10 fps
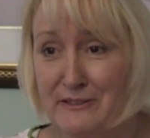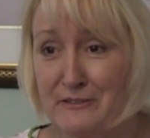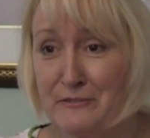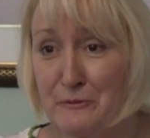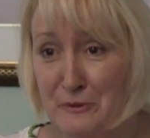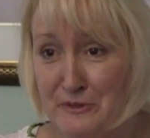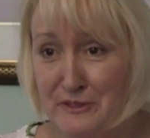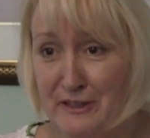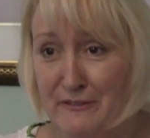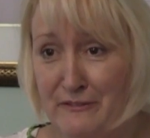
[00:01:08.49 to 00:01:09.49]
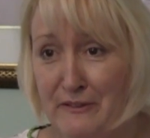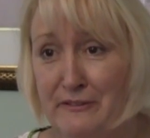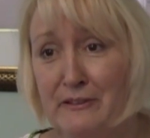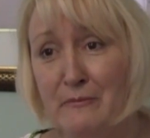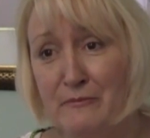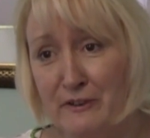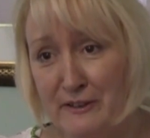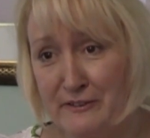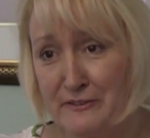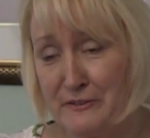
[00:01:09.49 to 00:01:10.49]
So the 4th of July I found a lump,
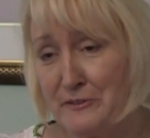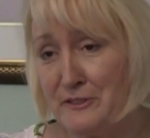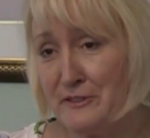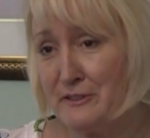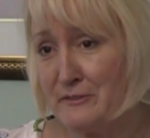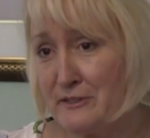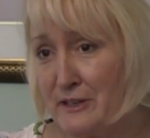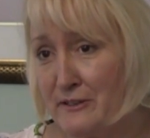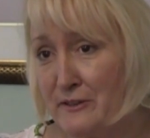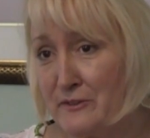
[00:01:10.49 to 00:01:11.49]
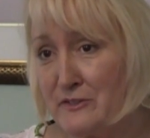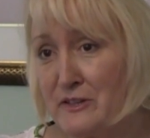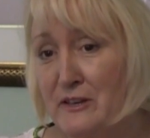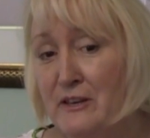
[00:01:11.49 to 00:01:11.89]
Friday the 13th I was diagnosed.